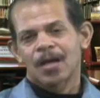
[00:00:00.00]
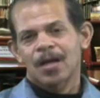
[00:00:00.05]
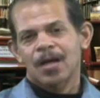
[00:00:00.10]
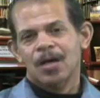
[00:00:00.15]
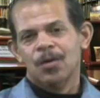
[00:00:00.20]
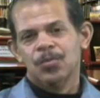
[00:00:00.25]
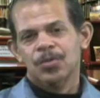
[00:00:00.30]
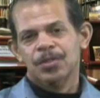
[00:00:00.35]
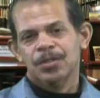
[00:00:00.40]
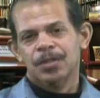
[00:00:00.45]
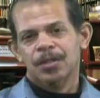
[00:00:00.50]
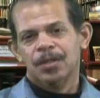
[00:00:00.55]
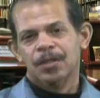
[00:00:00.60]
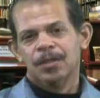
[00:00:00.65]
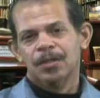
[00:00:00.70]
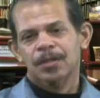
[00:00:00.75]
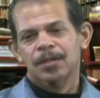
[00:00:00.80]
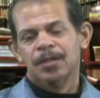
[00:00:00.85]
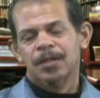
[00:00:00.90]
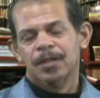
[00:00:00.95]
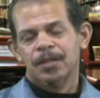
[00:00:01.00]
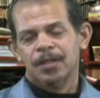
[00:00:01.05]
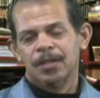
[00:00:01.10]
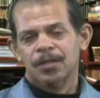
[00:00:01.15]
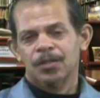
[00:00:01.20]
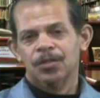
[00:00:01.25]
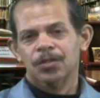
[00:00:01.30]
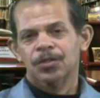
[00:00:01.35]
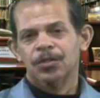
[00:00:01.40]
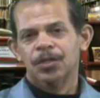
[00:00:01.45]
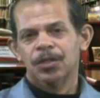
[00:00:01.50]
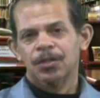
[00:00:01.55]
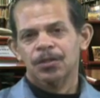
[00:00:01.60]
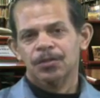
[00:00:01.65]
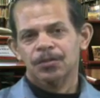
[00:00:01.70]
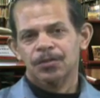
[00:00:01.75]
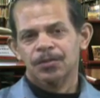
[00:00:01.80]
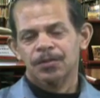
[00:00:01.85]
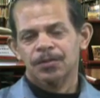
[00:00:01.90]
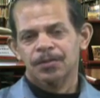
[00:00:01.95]
I would tell another
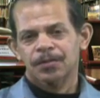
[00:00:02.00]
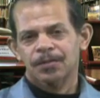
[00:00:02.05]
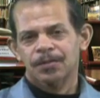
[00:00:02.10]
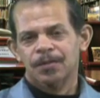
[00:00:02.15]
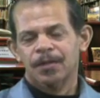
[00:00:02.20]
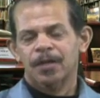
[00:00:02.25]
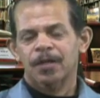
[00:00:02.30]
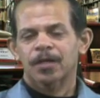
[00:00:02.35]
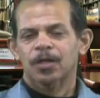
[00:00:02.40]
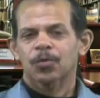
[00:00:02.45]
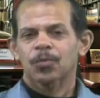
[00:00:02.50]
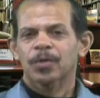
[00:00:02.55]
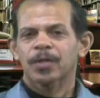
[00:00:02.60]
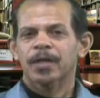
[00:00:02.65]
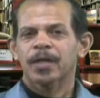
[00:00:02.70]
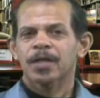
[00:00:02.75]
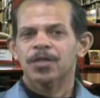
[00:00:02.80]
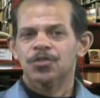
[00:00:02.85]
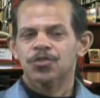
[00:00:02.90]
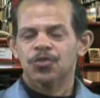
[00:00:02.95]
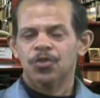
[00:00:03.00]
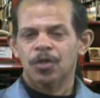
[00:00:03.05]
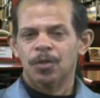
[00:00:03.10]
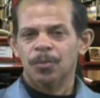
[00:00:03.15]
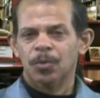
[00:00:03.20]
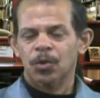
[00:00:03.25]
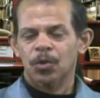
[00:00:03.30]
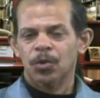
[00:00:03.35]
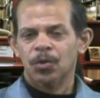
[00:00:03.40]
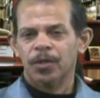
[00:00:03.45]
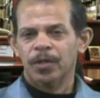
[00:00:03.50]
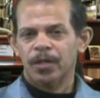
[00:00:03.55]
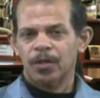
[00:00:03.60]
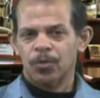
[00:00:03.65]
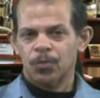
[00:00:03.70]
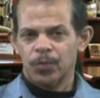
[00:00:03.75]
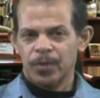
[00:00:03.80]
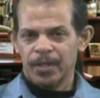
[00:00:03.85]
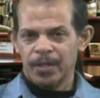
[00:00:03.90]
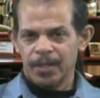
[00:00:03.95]
adult or anyone that has trouble
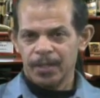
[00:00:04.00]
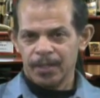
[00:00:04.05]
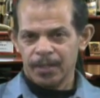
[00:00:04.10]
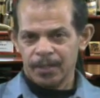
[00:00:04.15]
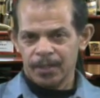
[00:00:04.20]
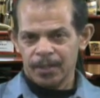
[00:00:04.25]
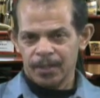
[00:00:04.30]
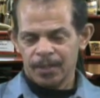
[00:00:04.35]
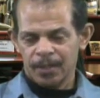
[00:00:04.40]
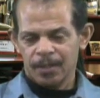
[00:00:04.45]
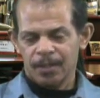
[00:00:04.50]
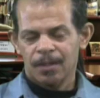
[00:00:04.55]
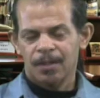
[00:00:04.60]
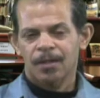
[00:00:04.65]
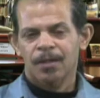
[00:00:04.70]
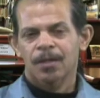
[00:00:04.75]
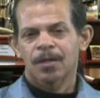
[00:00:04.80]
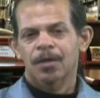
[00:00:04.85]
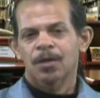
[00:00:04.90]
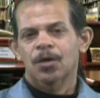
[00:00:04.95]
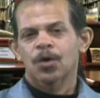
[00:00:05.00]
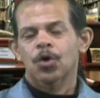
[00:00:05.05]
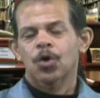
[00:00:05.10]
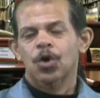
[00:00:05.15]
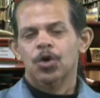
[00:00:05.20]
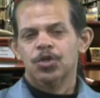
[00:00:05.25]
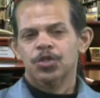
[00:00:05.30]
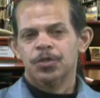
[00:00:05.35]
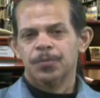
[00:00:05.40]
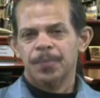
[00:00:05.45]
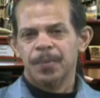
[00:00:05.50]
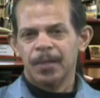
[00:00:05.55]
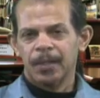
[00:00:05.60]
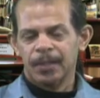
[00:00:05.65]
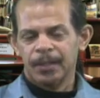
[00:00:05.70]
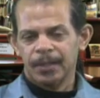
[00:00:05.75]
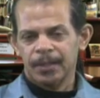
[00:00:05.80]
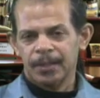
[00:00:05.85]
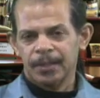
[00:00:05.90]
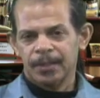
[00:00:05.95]
in reading or
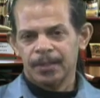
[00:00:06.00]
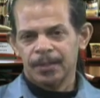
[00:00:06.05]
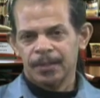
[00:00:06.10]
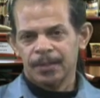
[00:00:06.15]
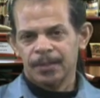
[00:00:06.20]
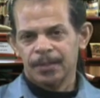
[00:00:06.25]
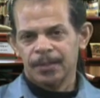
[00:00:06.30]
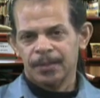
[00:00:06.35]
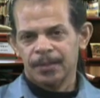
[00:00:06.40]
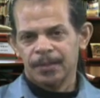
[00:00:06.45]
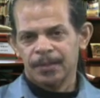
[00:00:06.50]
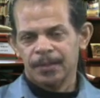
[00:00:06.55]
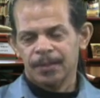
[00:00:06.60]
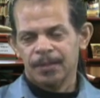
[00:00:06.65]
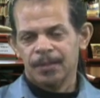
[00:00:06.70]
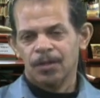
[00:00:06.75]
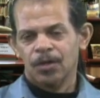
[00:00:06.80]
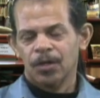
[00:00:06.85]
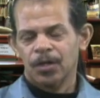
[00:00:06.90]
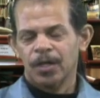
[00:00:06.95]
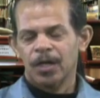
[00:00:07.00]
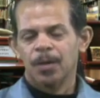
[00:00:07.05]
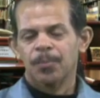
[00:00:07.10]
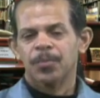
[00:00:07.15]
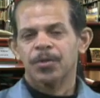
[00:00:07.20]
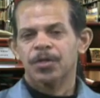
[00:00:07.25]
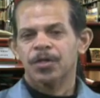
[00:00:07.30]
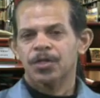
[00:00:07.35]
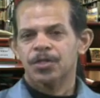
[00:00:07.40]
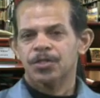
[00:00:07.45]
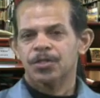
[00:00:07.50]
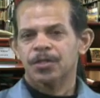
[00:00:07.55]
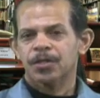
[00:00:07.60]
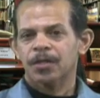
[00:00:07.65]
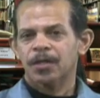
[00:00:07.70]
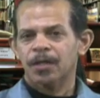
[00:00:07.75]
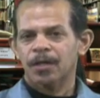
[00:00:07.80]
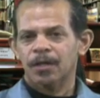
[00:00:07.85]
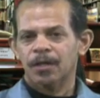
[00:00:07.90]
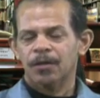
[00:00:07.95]
spelling or
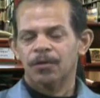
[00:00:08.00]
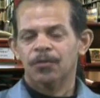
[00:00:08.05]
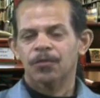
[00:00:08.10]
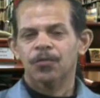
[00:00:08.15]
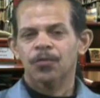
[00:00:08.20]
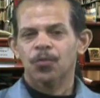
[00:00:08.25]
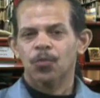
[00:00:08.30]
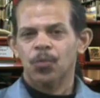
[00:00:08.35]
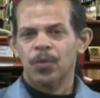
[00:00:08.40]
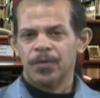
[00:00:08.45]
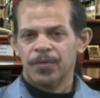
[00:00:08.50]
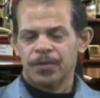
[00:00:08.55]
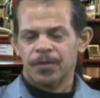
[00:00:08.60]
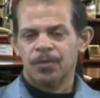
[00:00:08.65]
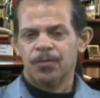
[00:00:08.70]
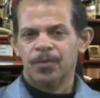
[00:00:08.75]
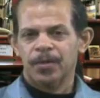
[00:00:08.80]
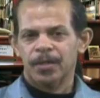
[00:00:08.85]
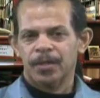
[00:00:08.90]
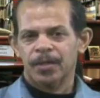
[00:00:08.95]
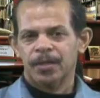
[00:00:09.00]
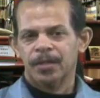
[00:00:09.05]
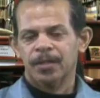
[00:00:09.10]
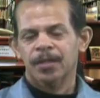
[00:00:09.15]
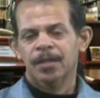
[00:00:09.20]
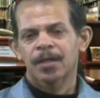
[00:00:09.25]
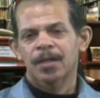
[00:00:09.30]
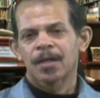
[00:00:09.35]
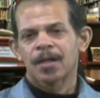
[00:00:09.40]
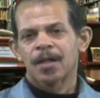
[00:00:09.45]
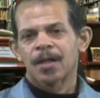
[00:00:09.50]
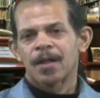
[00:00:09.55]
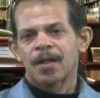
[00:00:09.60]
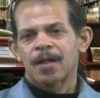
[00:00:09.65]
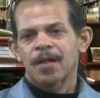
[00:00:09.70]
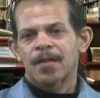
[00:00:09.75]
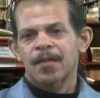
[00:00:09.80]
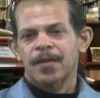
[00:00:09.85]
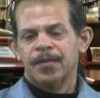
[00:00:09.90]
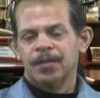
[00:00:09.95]
comprehension of what they're reading
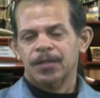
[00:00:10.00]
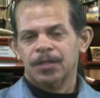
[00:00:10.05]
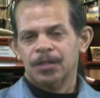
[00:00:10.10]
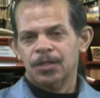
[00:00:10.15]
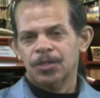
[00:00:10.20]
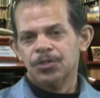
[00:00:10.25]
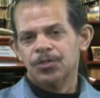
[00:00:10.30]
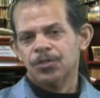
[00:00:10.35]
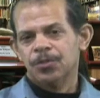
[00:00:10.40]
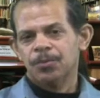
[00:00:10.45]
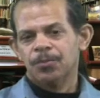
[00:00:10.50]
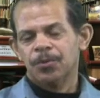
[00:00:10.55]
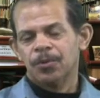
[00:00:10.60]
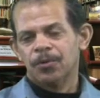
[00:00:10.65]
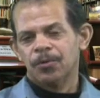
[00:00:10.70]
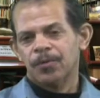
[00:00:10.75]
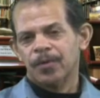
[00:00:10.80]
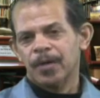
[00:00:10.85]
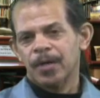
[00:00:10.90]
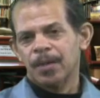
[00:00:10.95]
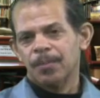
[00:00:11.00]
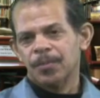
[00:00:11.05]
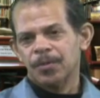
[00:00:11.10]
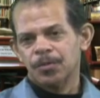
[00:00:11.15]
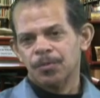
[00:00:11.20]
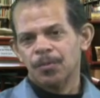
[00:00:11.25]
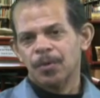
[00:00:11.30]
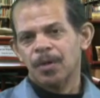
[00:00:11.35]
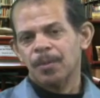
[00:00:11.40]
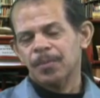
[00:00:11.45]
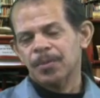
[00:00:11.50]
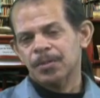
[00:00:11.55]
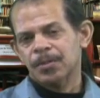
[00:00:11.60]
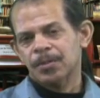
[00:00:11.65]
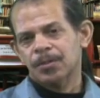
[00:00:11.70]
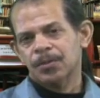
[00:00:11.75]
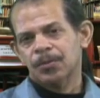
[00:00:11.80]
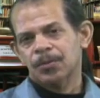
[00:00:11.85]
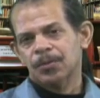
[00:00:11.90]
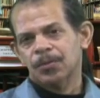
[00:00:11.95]
that the literacy program has brought me
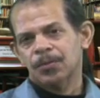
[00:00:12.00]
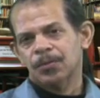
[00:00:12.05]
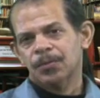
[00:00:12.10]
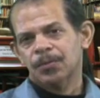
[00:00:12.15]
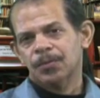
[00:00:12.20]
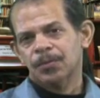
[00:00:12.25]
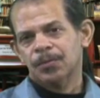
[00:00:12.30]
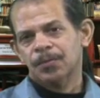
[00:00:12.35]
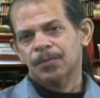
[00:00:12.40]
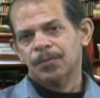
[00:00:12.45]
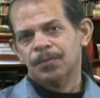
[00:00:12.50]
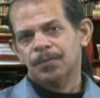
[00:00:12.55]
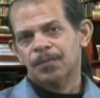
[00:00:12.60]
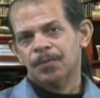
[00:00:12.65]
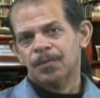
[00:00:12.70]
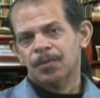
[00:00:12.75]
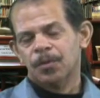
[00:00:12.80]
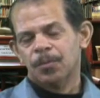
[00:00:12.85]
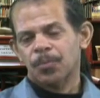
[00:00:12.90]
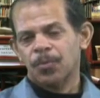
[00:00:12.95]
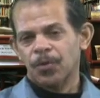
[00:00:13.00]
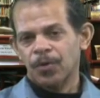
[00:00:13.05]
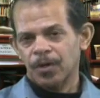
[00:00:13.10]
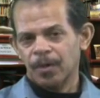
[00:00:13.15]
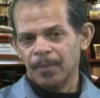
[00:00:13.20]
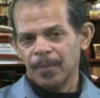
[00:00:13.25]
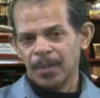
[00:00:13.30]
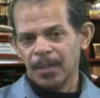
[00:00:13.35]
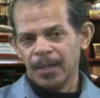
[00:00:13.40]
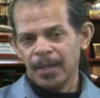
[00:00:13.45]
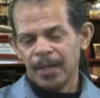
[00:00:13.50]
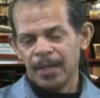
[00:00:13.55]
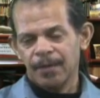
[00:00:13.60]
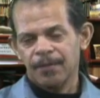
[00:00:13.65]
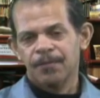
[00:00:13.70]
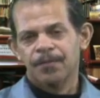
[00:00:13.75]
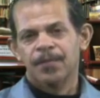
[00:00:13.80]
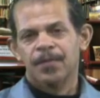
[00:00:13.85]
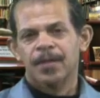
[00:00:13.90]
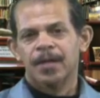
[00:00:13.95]
to the point in my
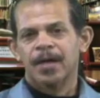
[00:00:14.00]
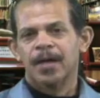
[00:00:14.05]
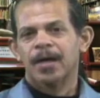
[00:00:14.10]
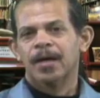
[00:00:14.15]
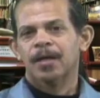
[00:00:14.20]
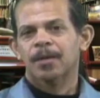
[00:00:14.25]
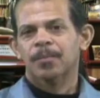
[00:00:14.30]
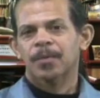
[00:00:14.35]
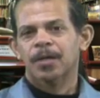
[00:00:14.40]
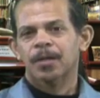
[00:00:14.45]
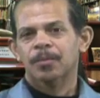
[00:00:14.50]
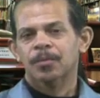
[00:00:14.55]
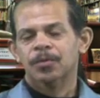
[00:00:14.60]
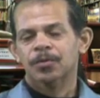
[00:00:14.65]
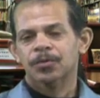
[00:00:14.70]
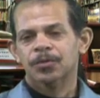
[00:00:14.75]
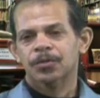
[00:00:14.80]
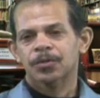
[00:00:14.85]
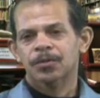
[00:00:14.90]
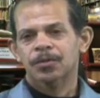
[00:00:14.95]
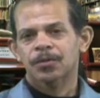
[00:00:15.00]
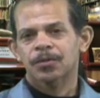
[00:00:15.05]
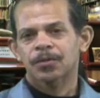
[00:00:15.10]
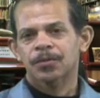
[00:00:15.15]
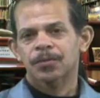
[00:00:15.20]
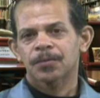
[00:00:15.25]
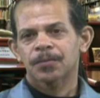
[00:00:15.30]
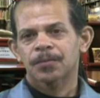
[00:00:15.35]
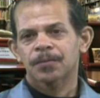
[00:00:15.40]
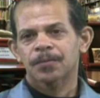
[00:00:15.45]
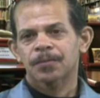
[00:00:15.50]
life that I am able to